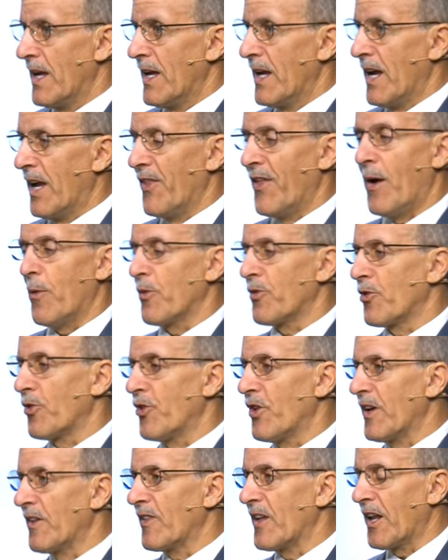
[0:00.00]
And that was the
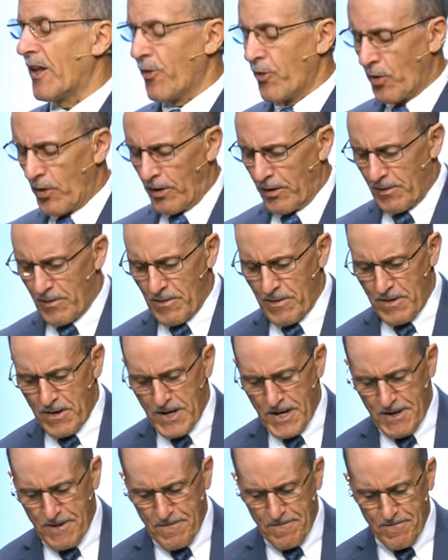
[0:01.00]
thing that I thought
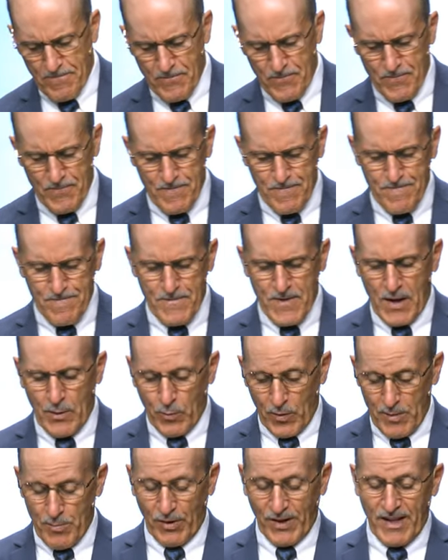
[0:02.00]
uh, that
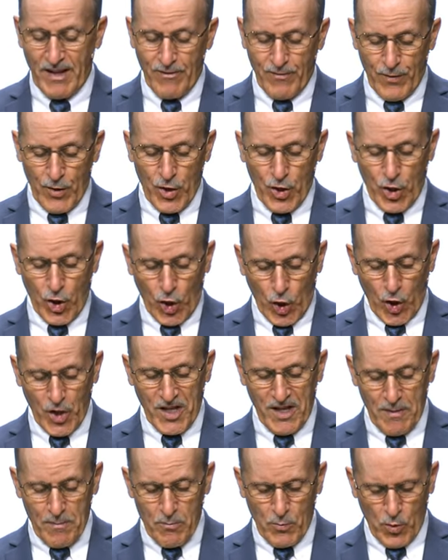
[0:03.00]
we believe hurt
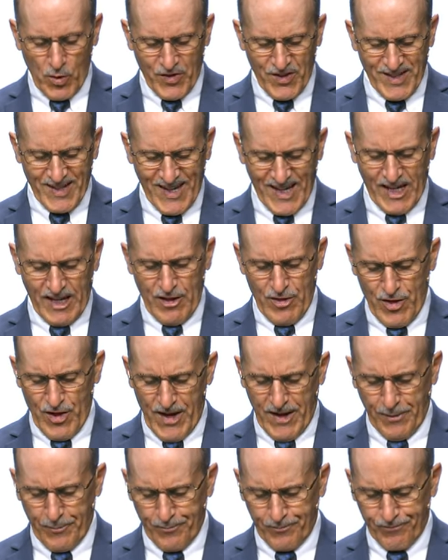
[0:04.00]
him more than
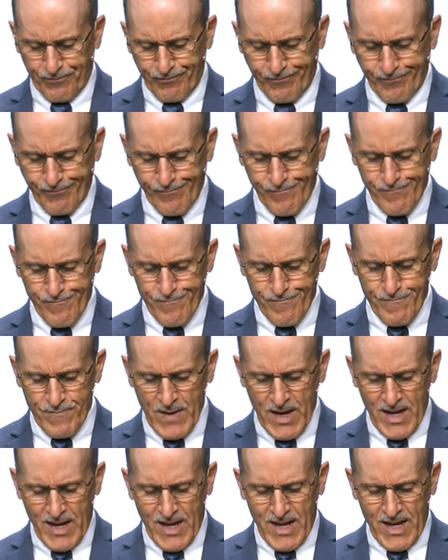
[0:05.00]
anything.
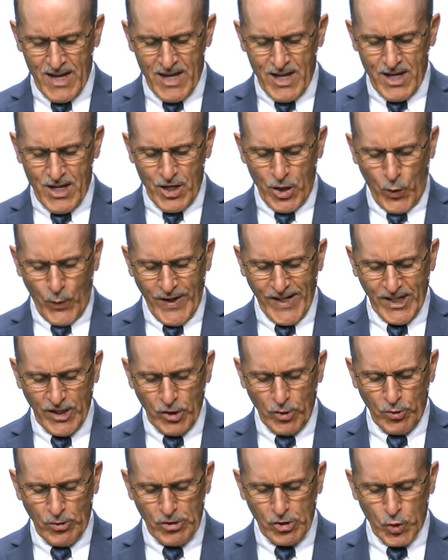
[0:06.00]
You read in
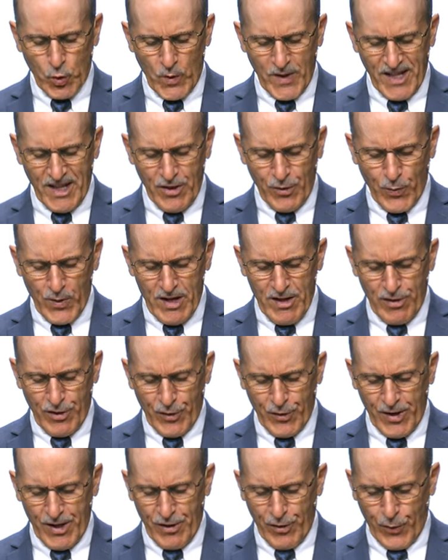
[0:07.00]
Luke 23
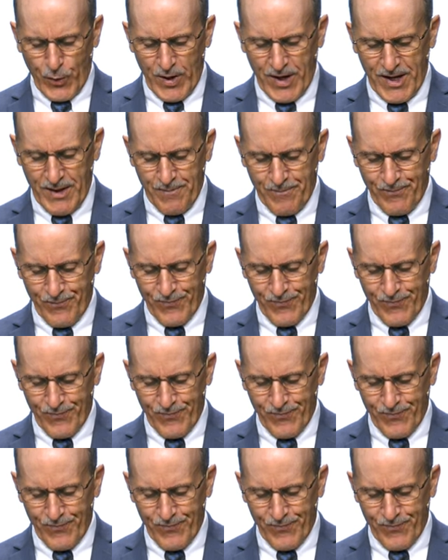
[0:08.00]
33,